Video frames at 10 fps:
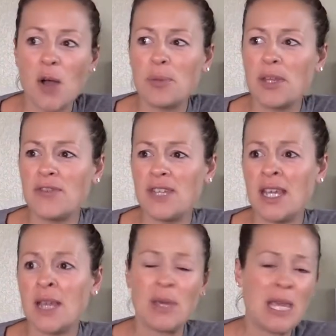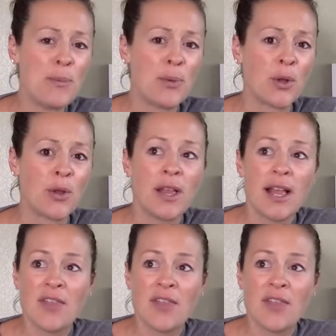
uplifting people